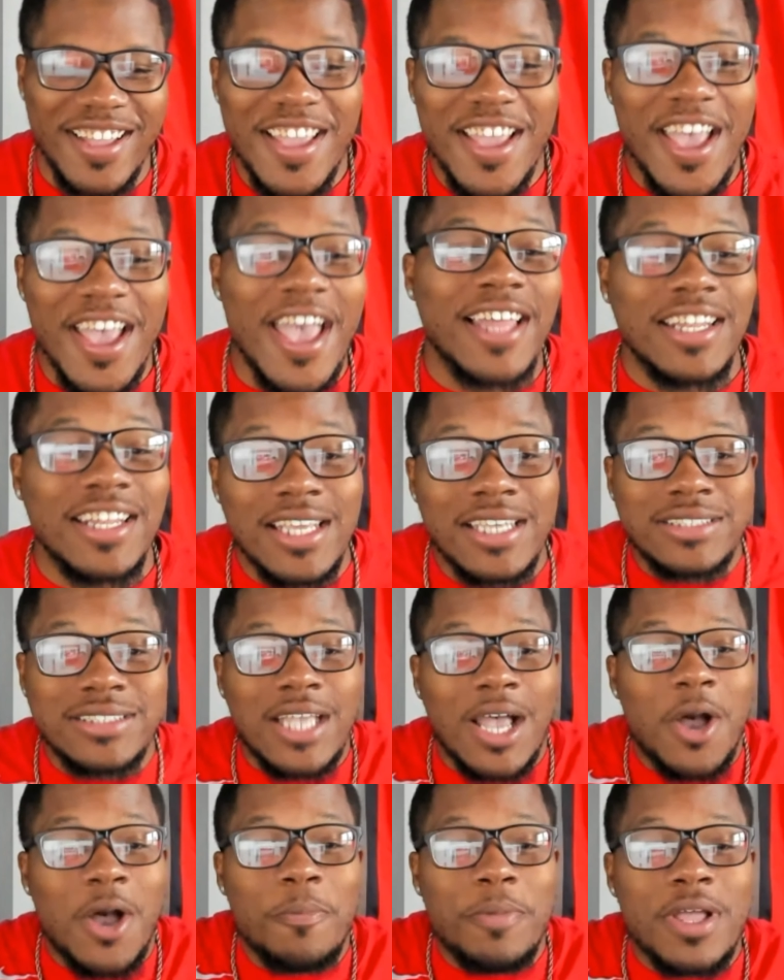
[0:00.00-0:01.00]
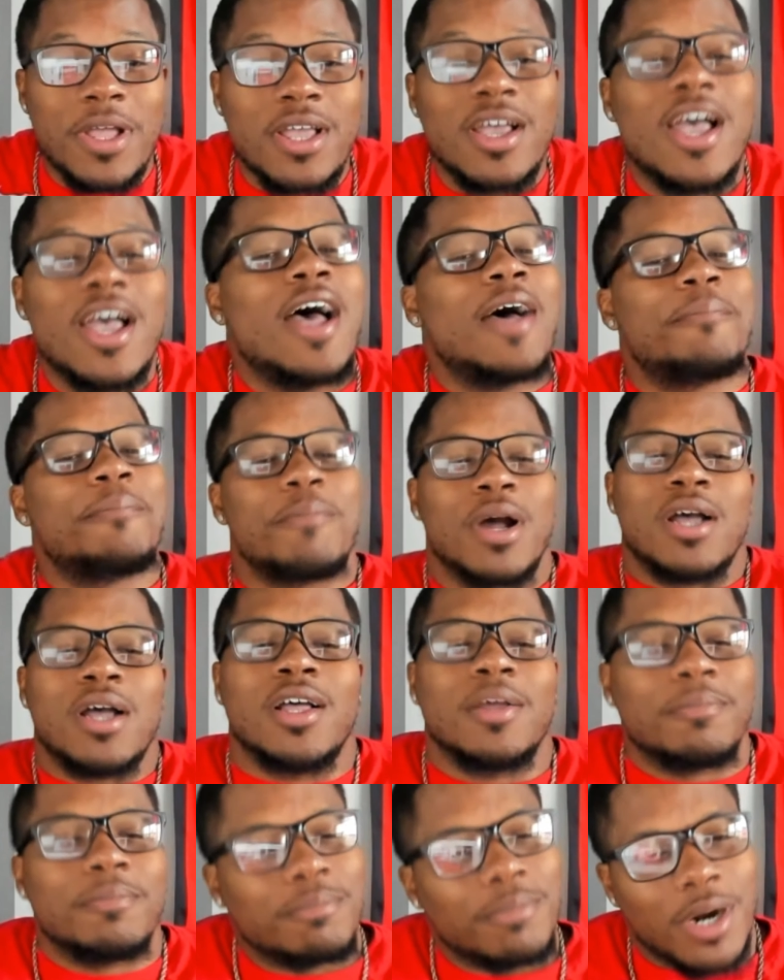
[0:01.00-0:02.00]
At least I'm...
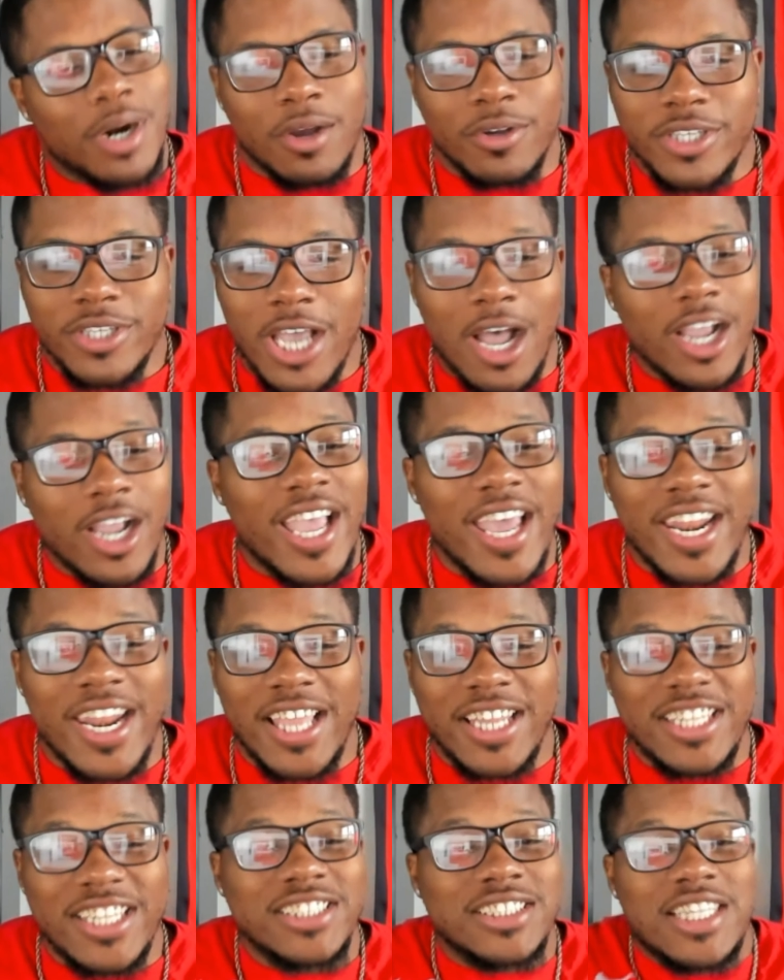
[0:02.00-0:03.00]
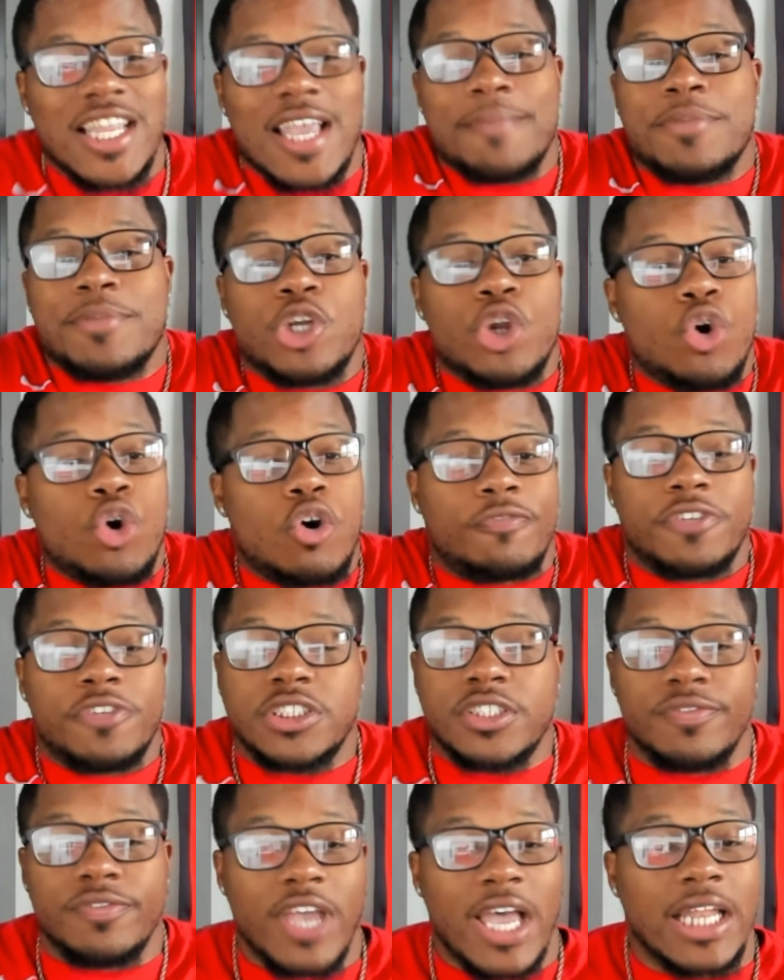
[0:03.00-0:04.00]
Bro, y'all got to at least let me know if it's
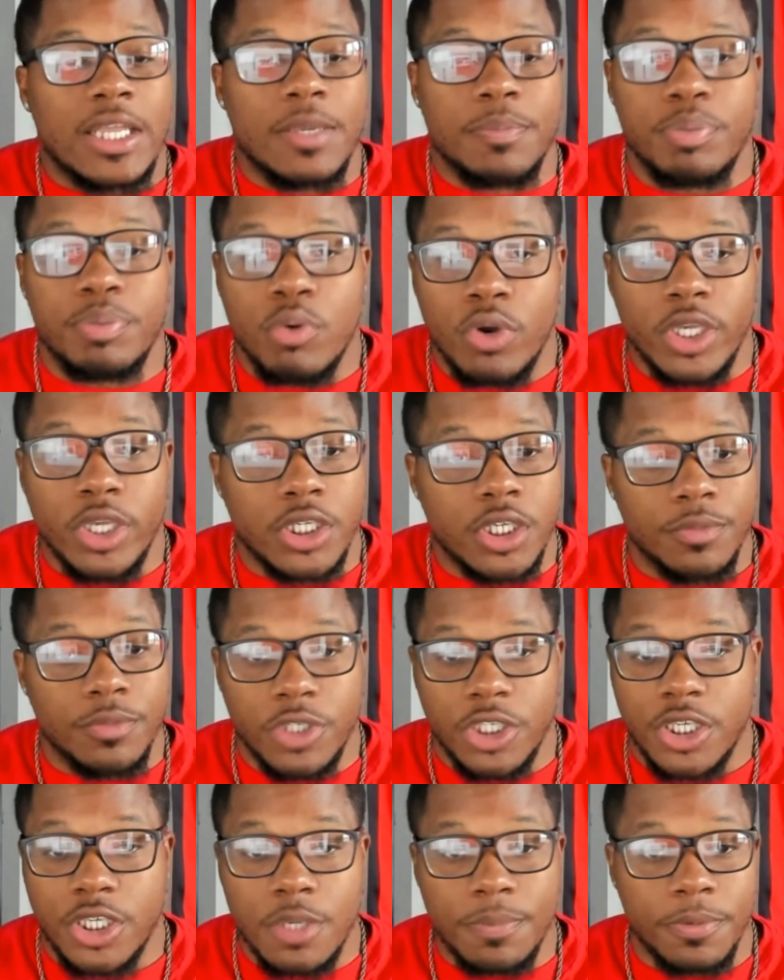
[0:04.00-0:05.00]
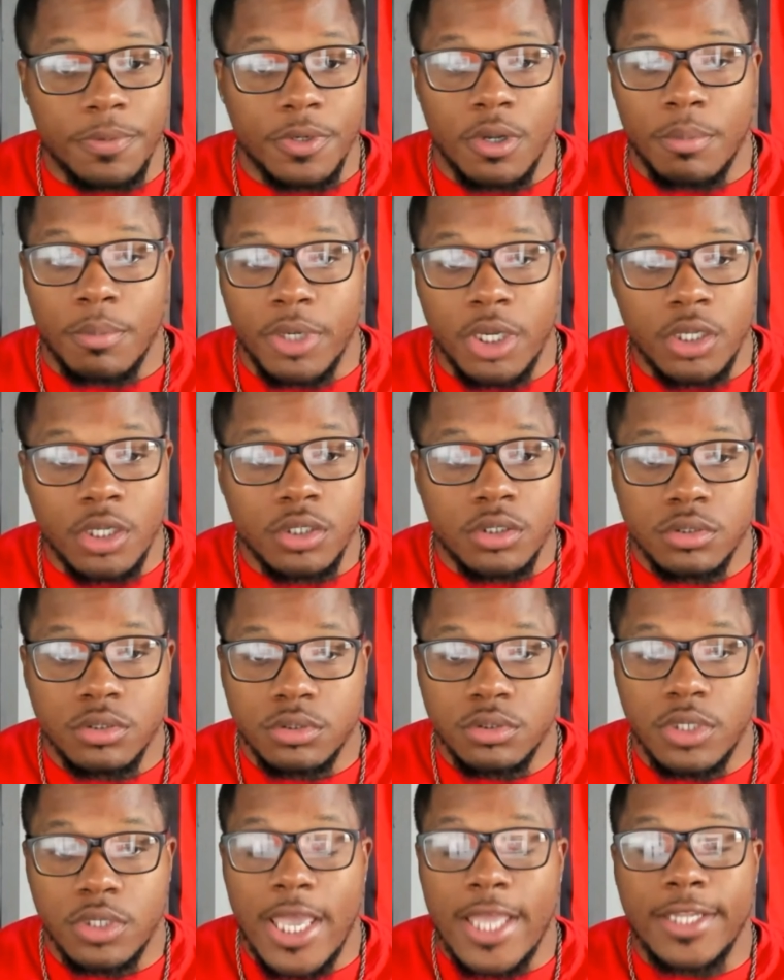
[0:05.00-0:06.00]
a valid point. Can we keep it up?
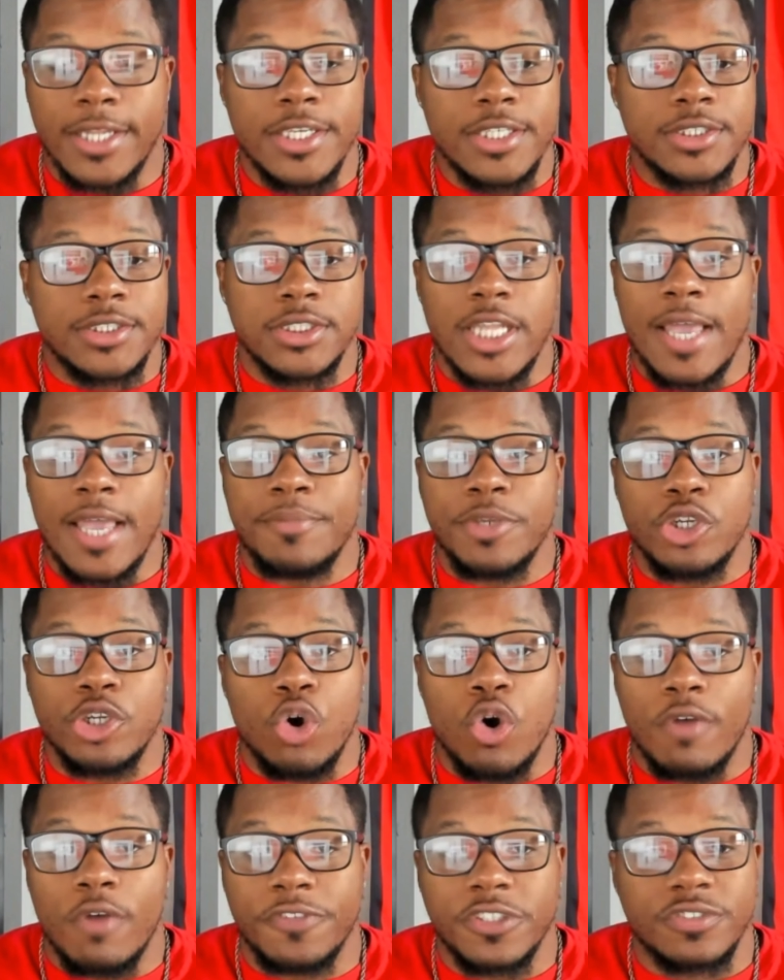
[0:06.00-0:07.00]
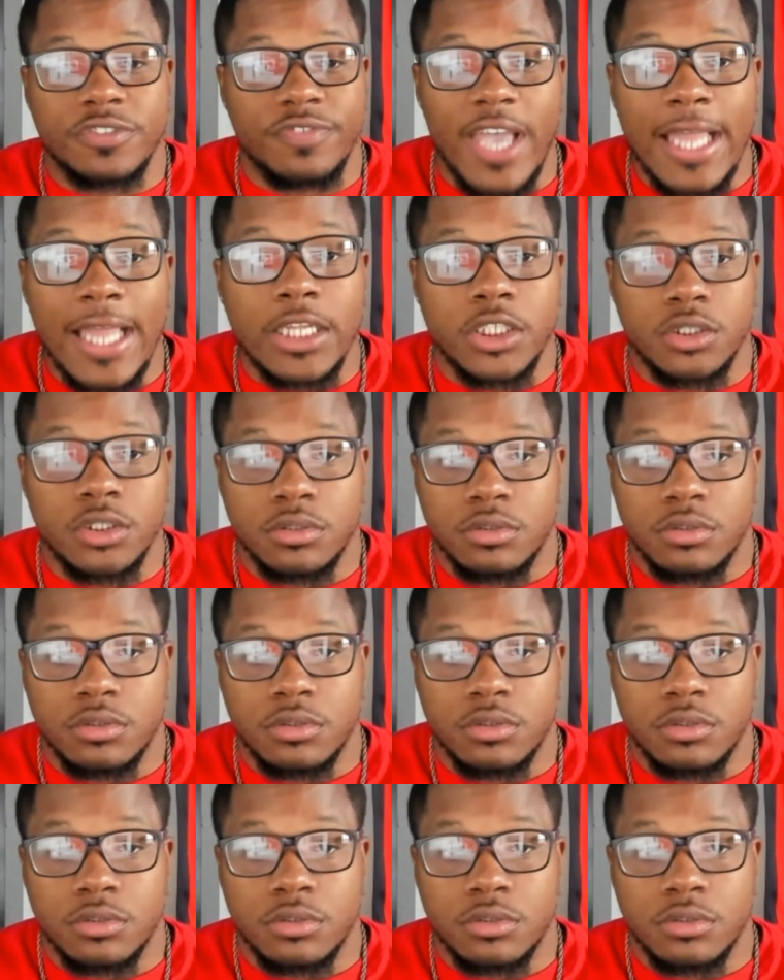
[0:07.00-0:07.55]
At least let me know if it's valid.